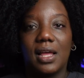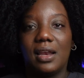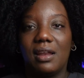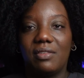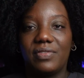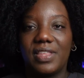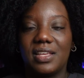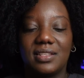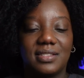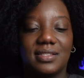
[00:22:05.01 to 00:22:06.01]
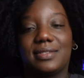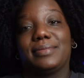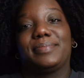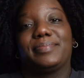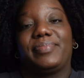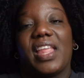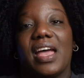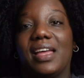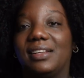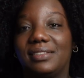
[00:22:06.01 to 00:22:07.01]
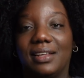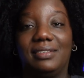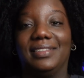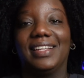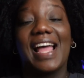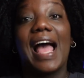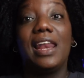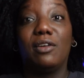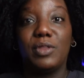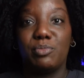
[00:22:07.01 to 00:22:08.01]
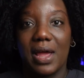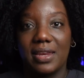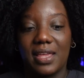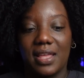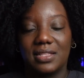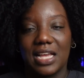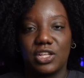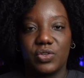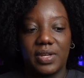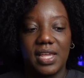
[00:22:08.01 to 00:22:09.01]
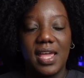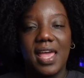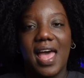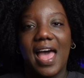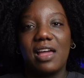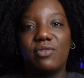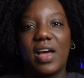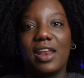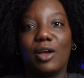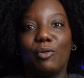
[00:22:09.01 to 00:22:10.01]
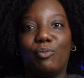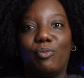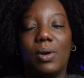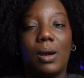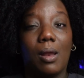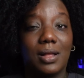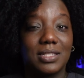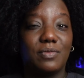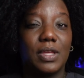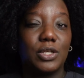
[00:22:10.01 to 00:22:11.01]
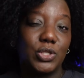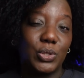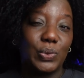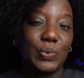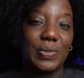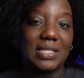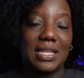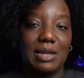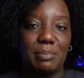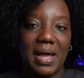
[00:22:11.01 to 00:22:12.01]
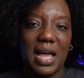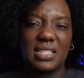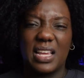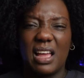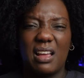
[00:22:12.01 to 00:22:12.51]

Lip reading: Love this. And I love the brand Keds actually. I have had a lot of their shoes in the past.